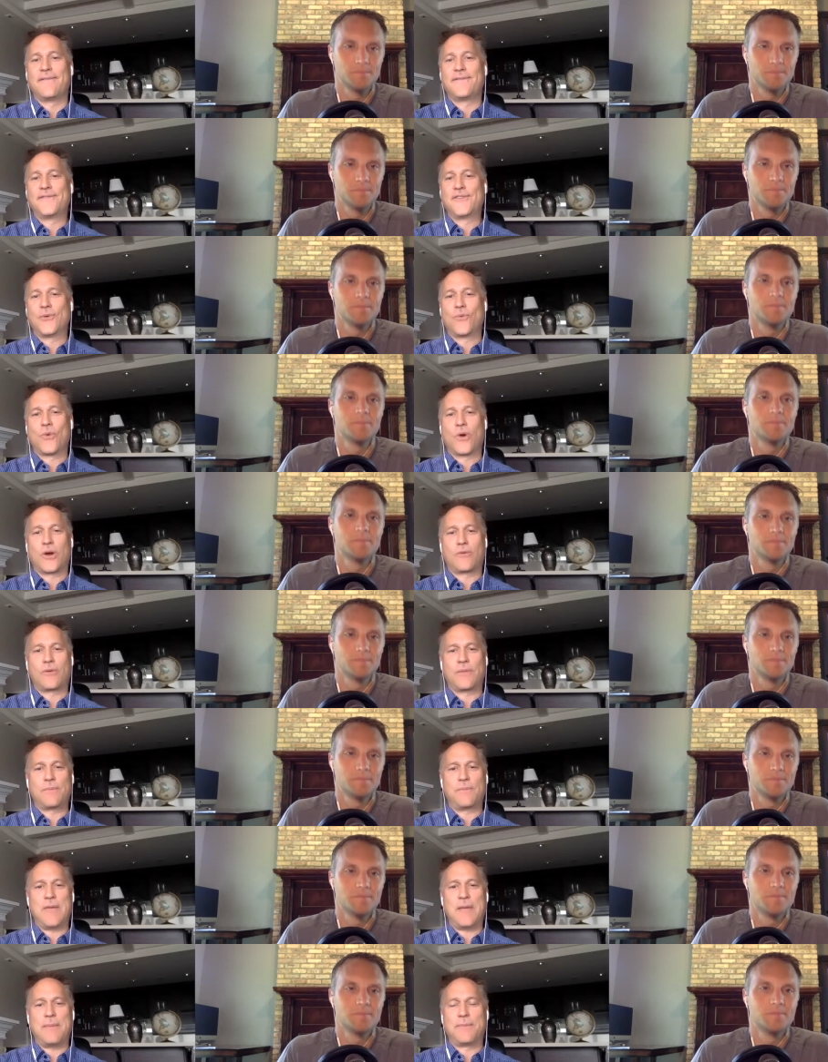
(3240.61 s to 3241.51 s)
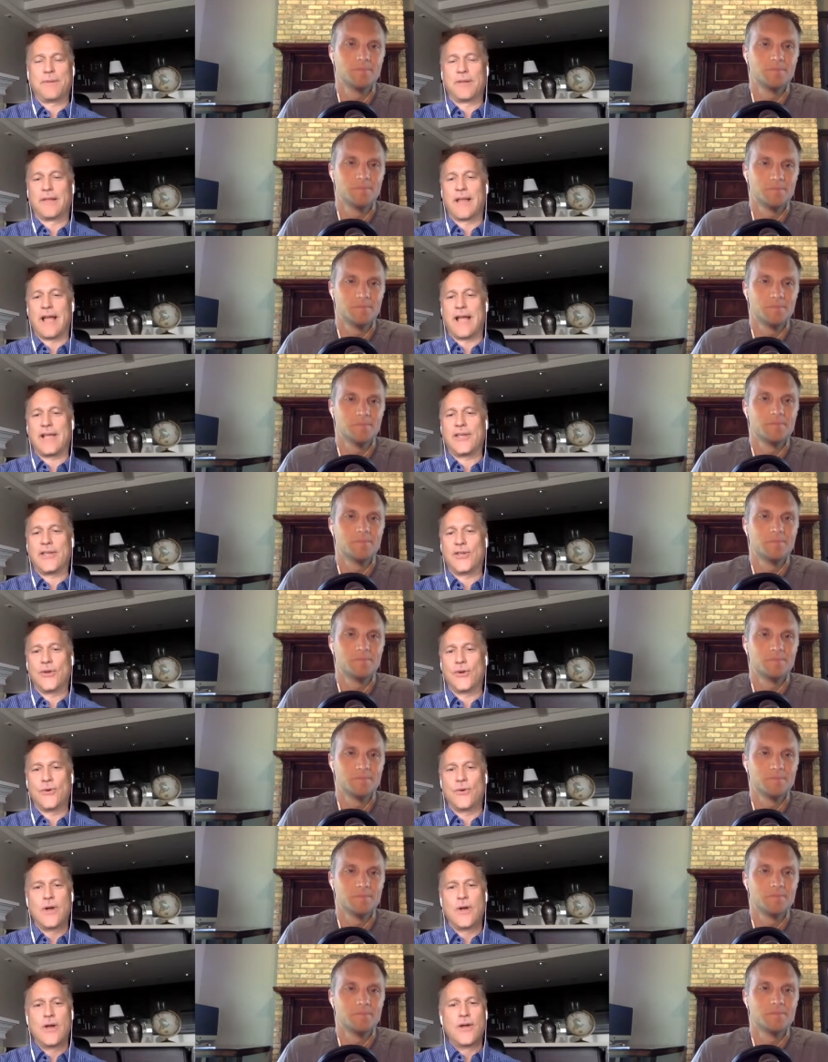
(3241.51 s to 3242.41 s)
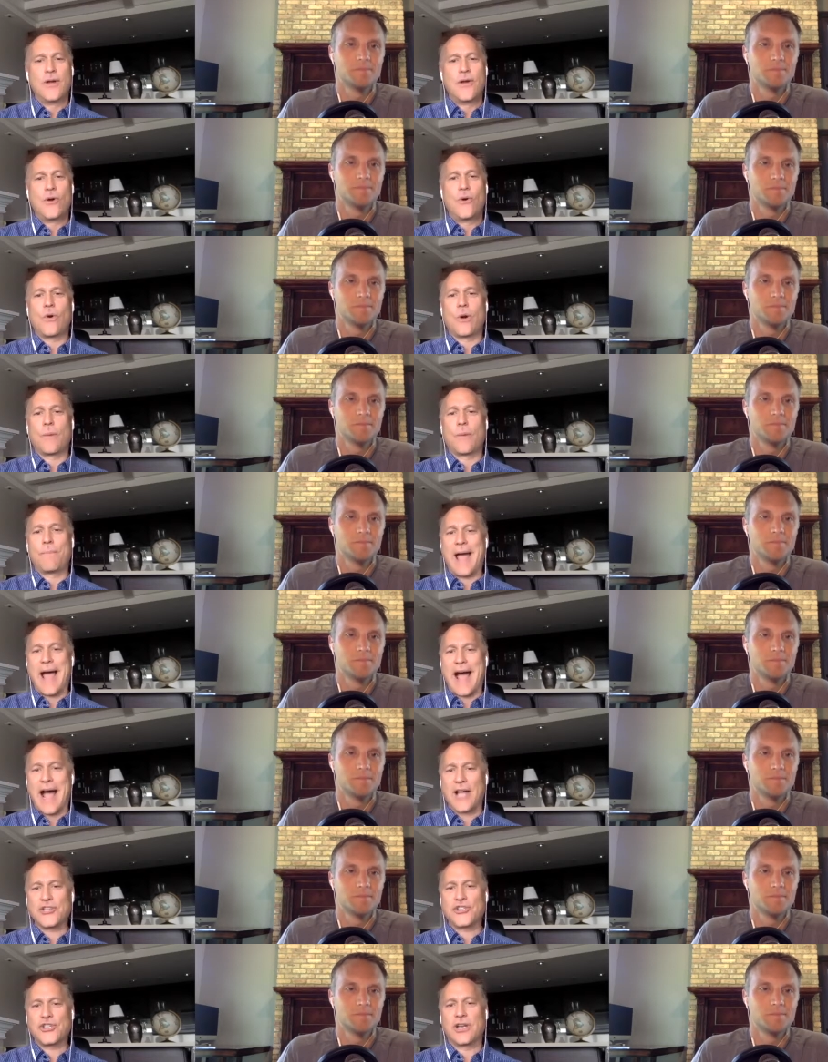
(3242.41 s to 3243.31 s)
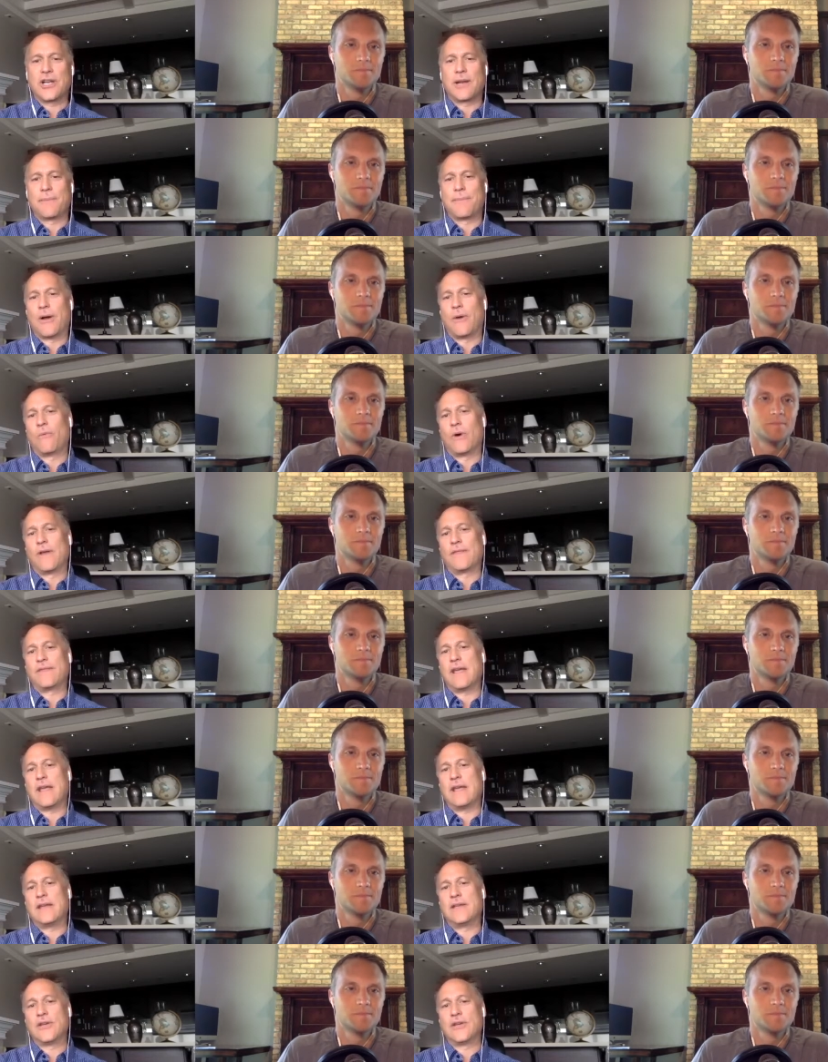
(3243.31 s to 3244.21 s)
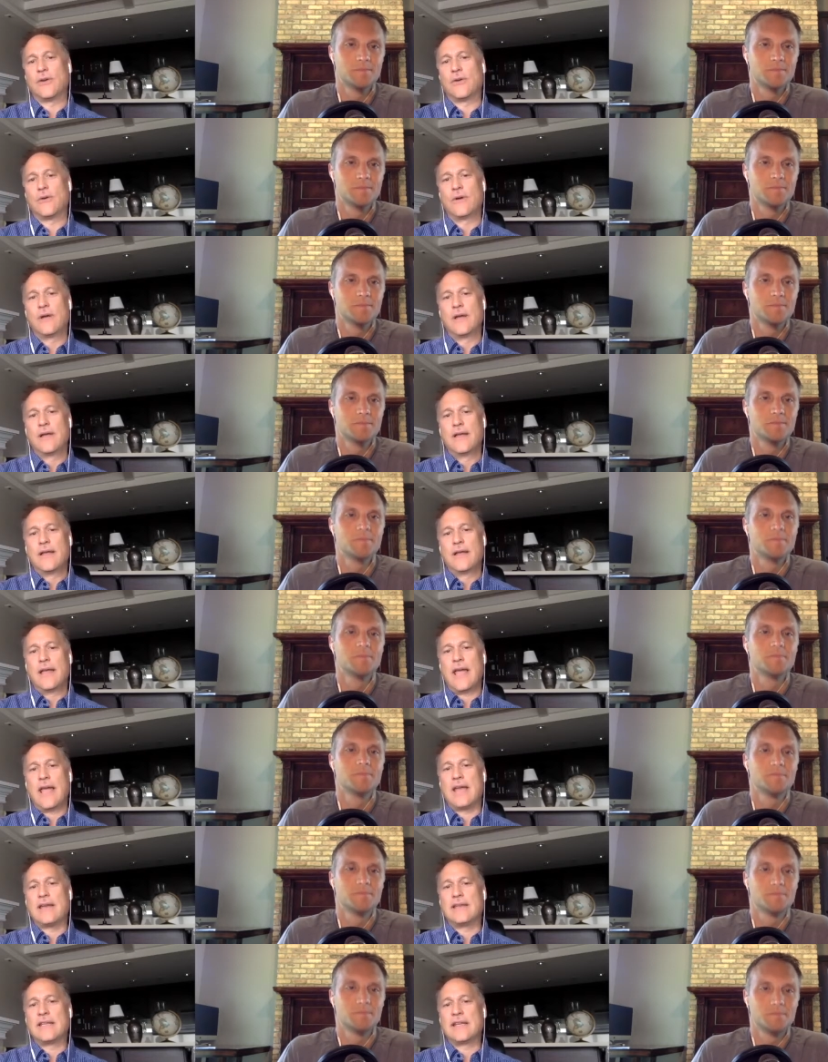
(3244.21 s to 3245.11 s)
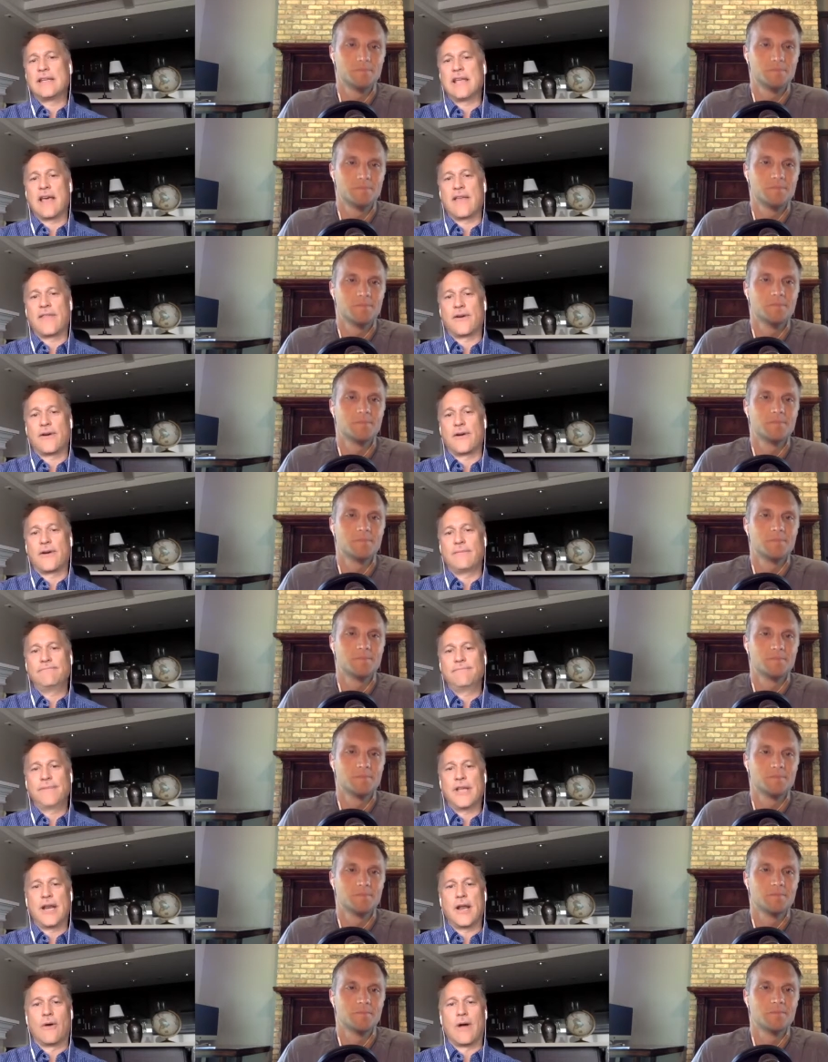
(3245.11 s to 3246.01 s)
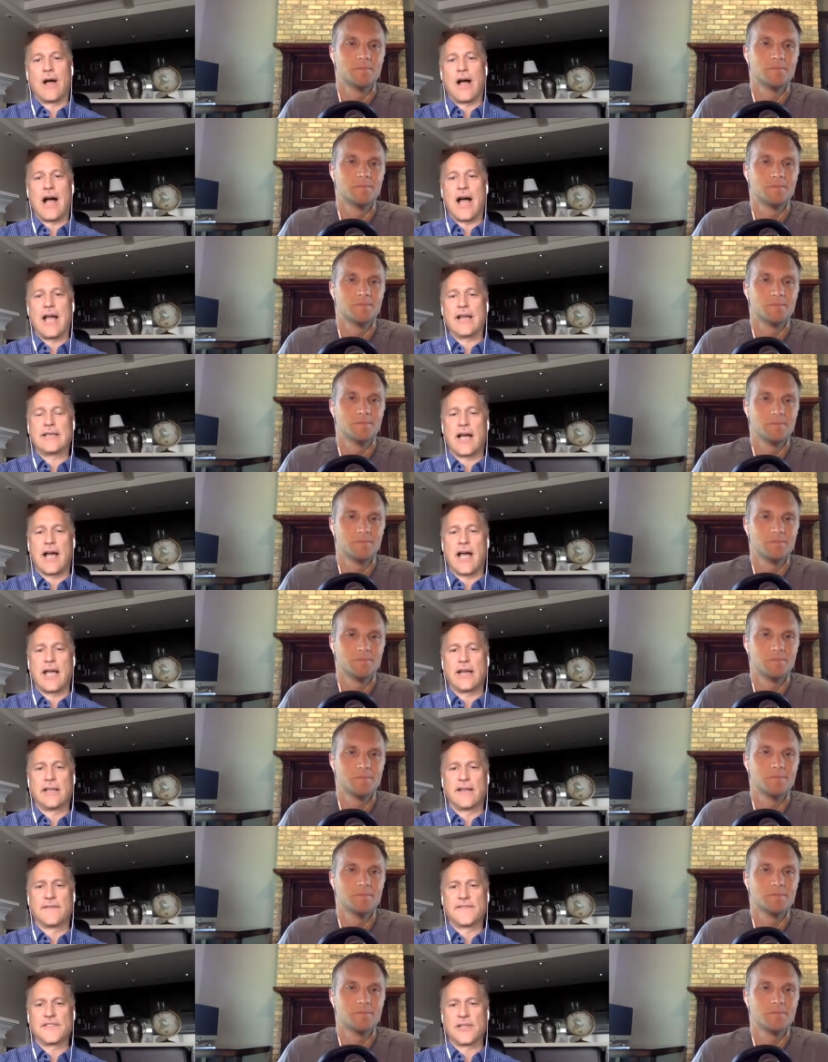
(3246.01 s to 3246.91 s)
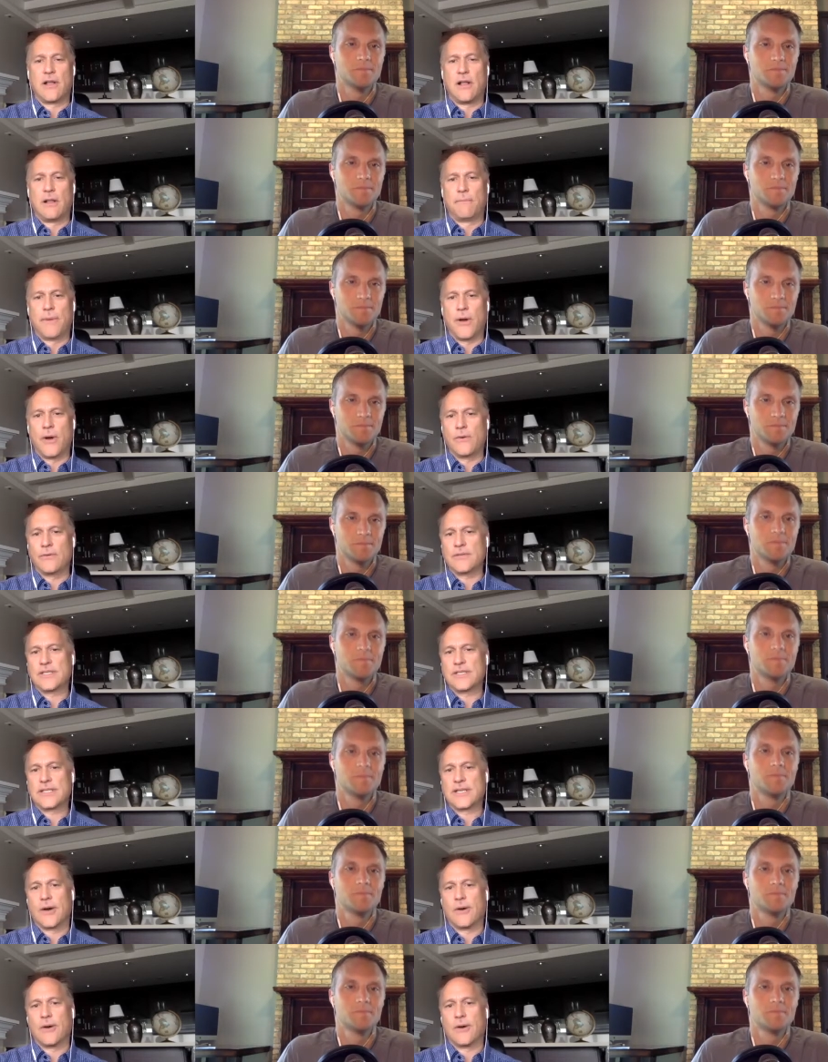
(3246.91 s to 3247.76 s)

Speaker 1: work with people like you who are passionate about what they do. And together, you know, a high tide lifts all boats. So